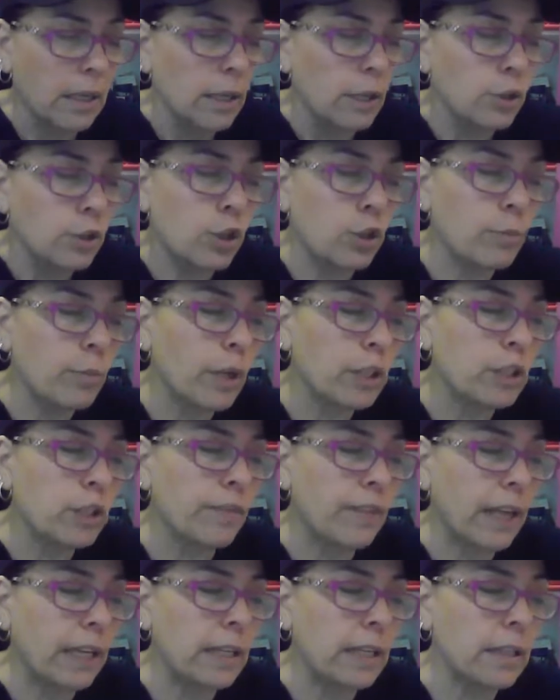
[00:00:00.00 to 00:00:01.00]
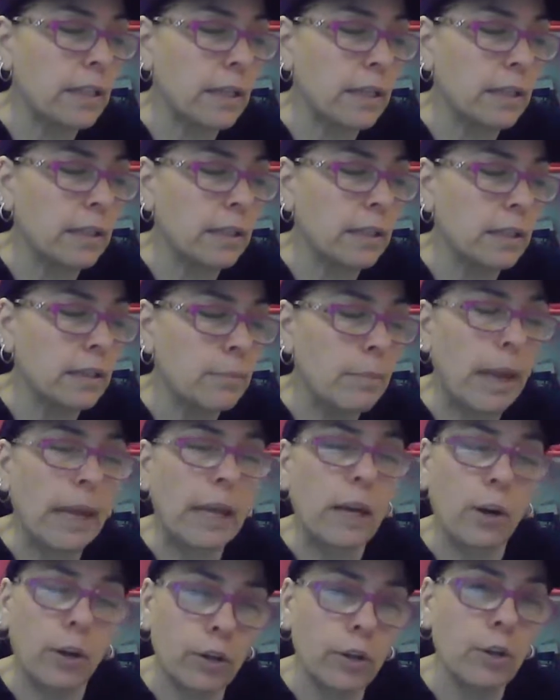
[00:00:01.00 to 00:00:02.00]
Too much of anything may
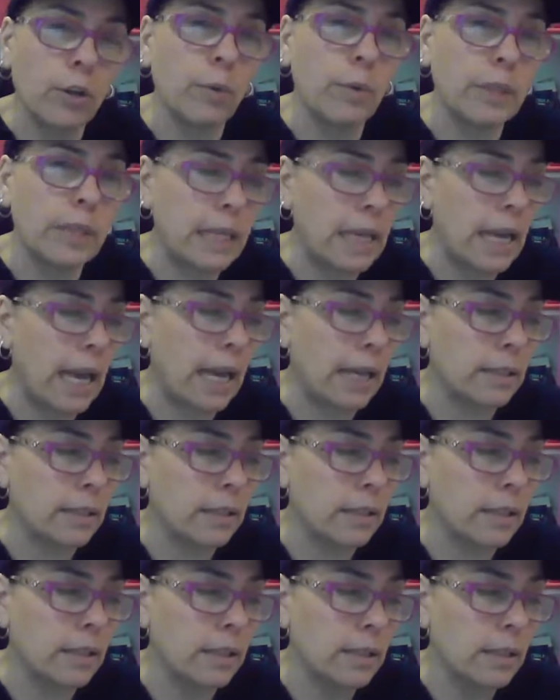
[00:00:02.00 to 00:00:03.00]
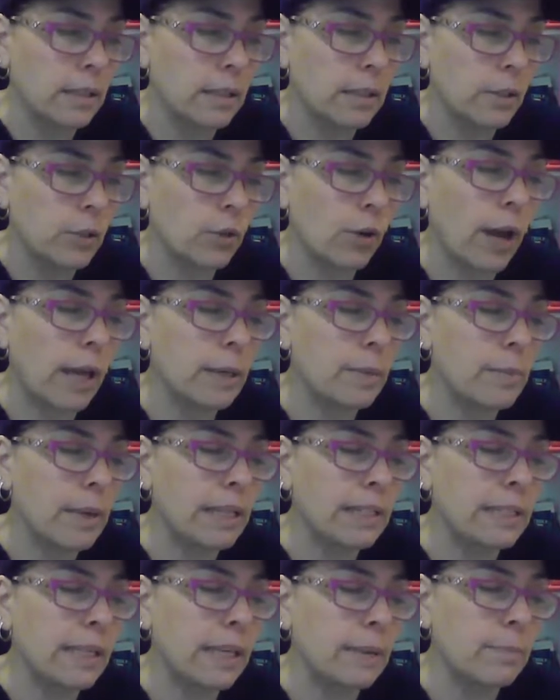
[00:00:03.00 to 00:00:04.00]
hurt you in the end. Try to
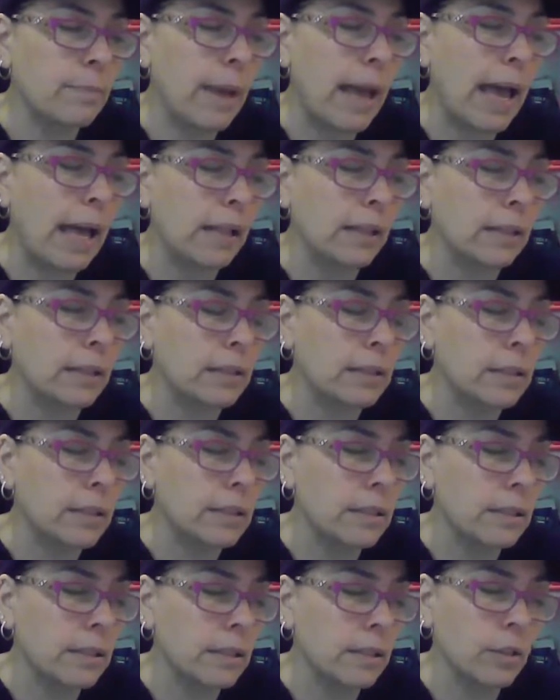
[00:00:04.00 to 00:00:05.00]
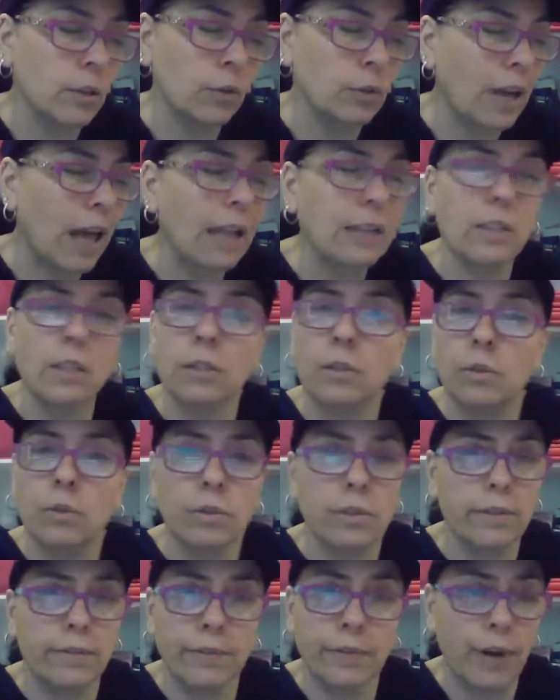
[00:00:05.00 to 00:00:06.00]
maintain balance so not to
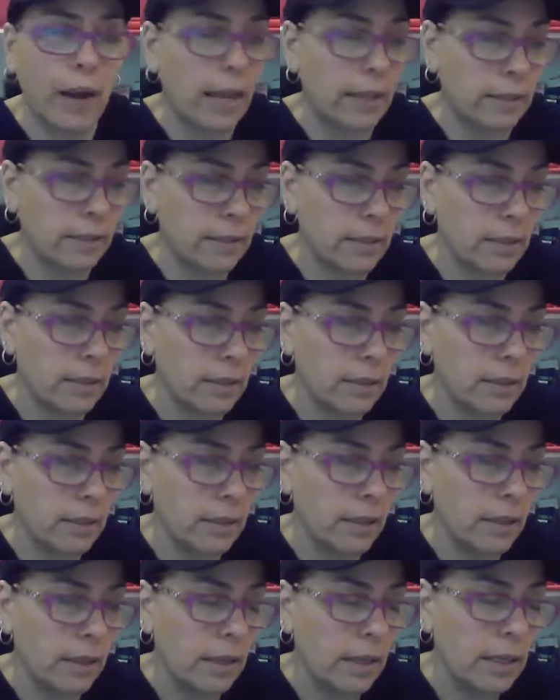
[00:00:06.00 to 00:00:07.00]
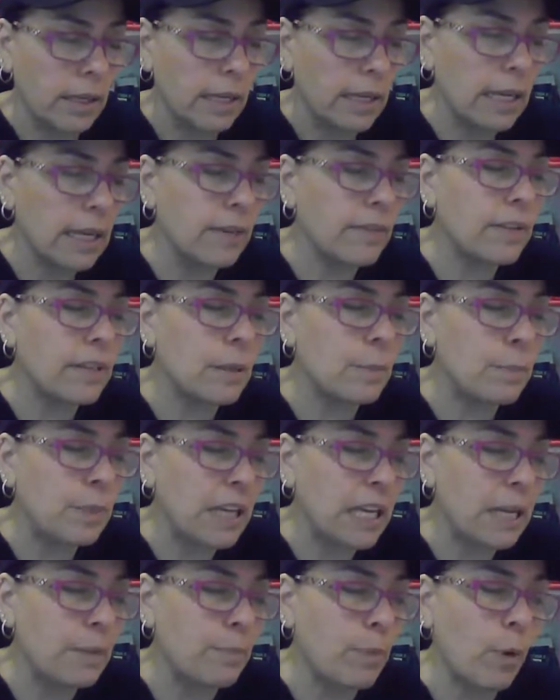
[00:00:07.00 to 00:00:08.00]
lose a friend. Even the
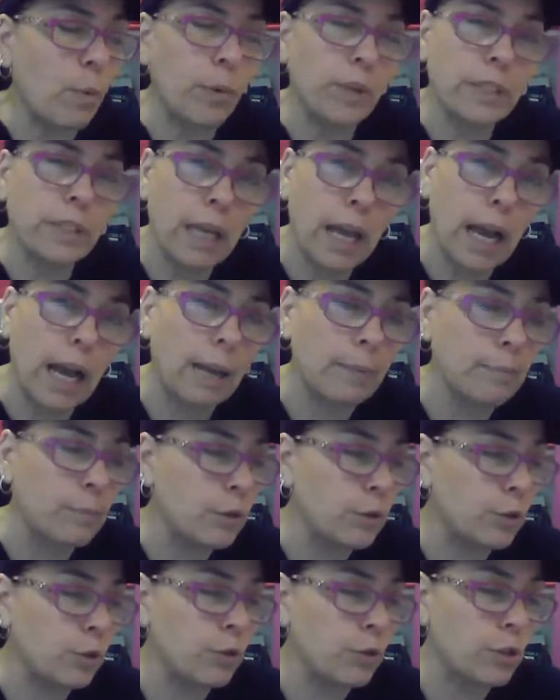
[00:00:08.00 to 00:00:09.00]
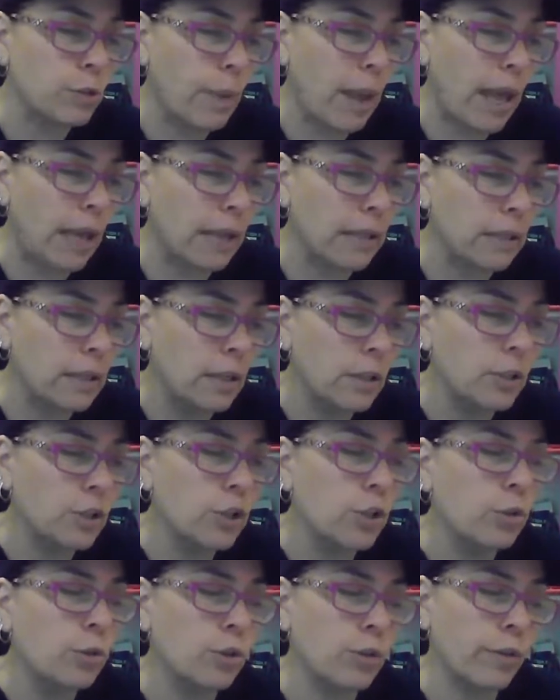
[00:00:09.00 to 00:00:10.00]
people with time you do spend,
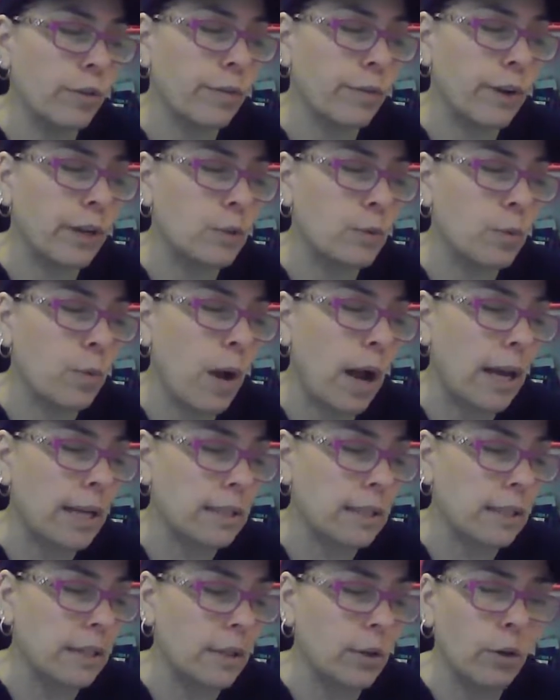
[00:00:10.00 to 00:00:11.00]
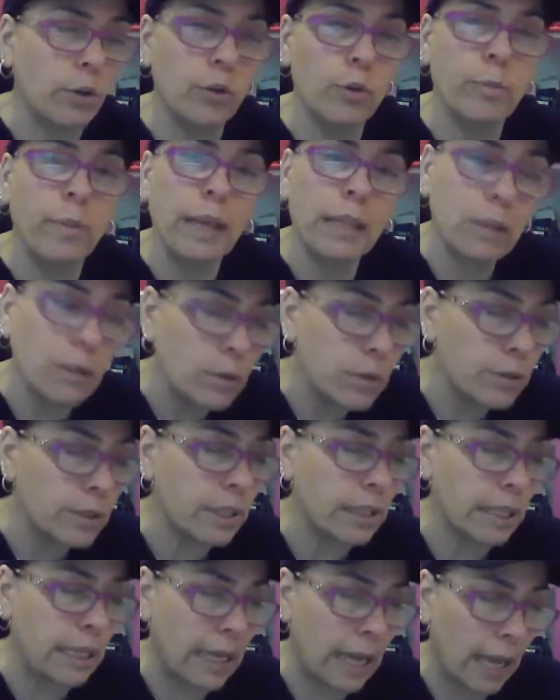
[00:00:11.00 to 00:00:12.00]
choose your friends wisely or you may lose
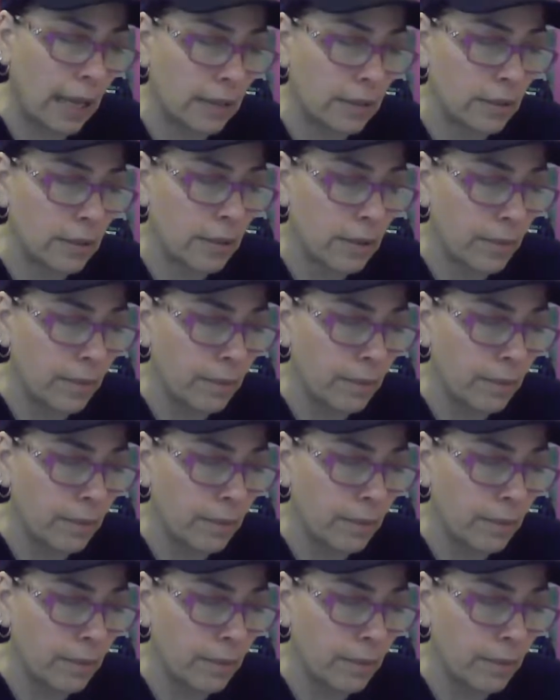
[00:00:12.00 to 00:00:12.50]
in the end.